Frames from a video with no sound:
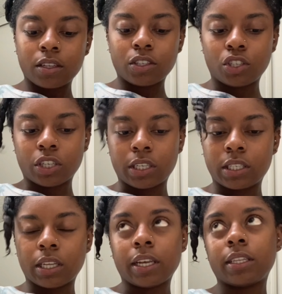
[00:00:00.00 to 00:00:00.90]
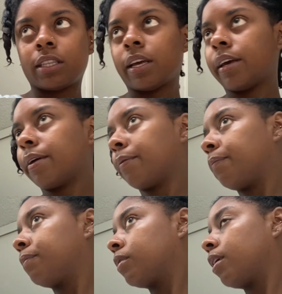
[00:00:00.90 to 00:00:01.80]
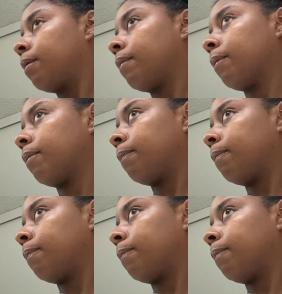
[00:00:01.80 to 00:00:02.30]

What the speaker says: Just like that, and